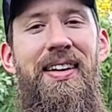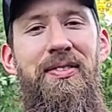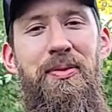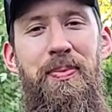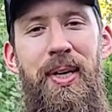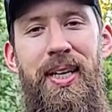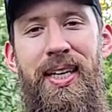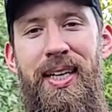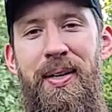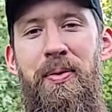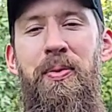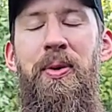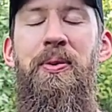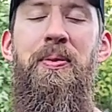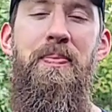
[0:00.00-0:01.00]
Hey everybody,
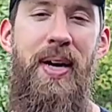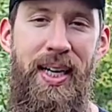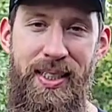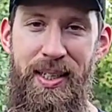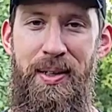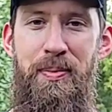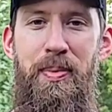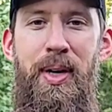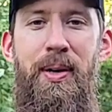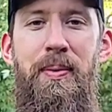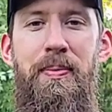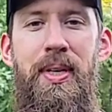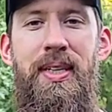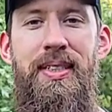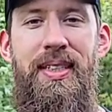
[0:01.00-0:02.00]
welcome back to the
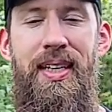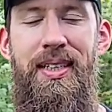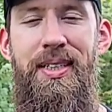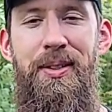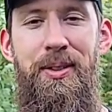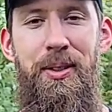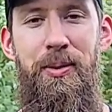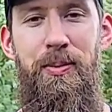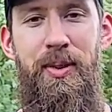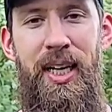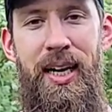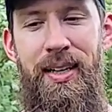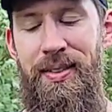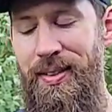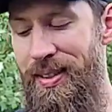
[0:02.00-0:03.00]
Bearded Bonsai YouTube
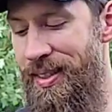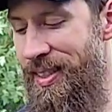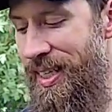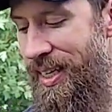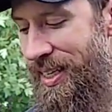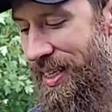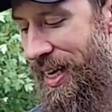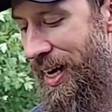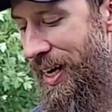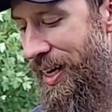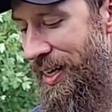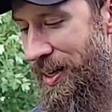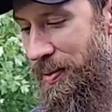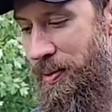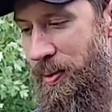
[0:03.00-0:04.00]
channel.
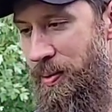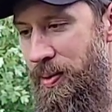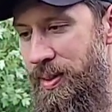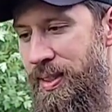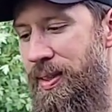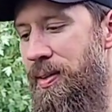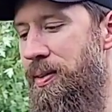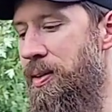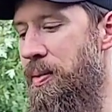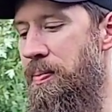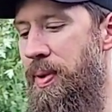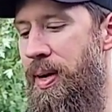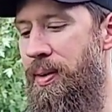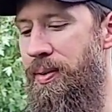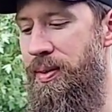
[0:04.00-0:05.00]
Today I'm going to talk
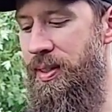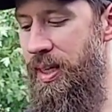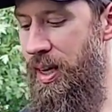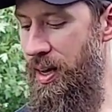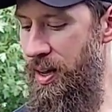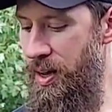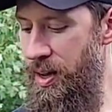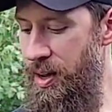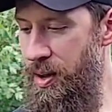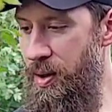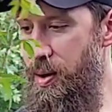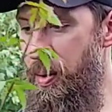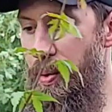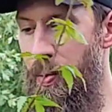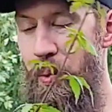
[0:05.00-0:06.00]
about
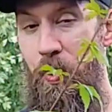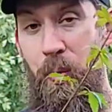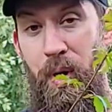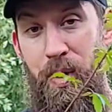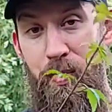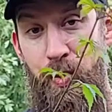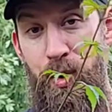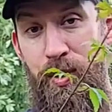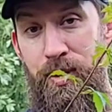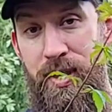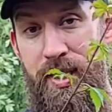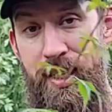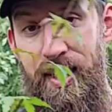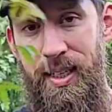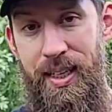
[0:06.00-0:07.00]
what
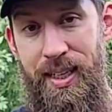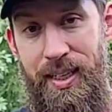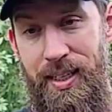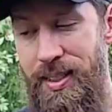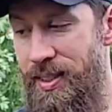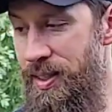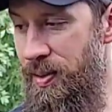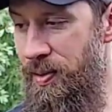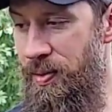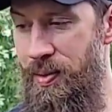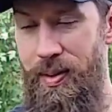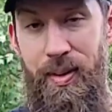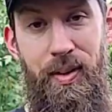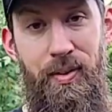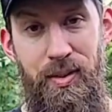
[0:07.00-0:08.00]
rootstock is
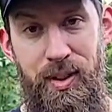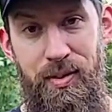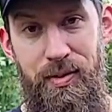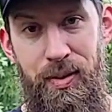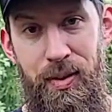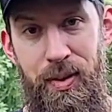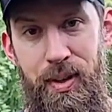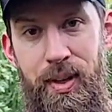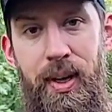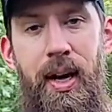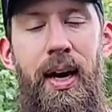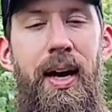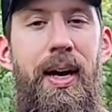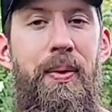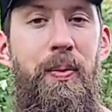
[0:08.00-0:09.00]
on a
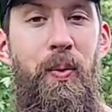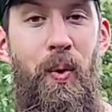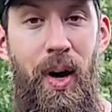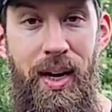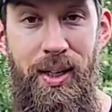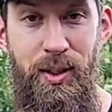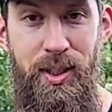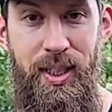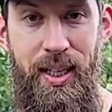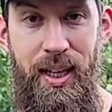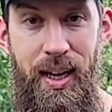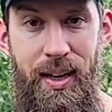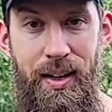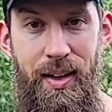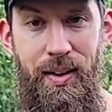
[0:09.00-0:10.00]
cultivar and why you
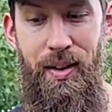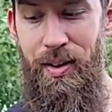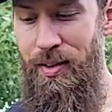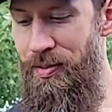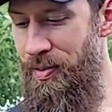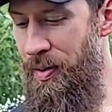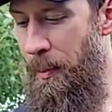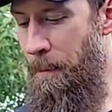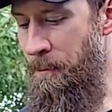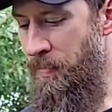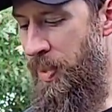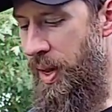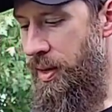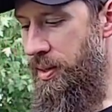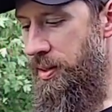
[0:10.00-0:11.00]
should cut it off.
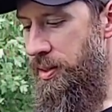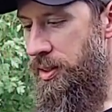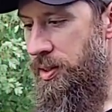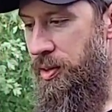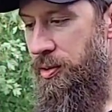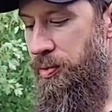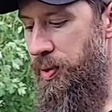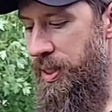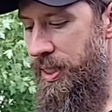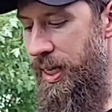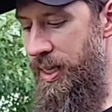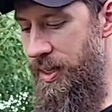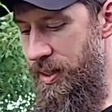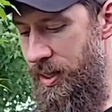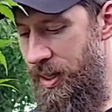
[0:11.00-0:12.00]
So if we
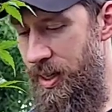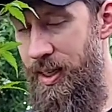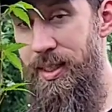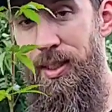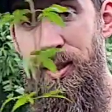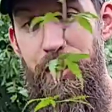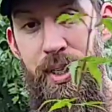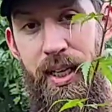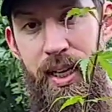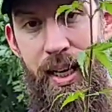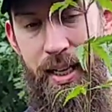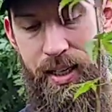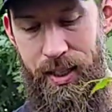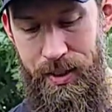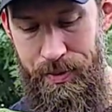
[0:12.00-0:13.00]
take a look at this tree
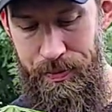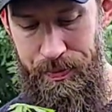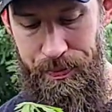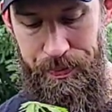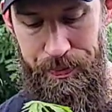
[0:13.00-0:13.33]
here,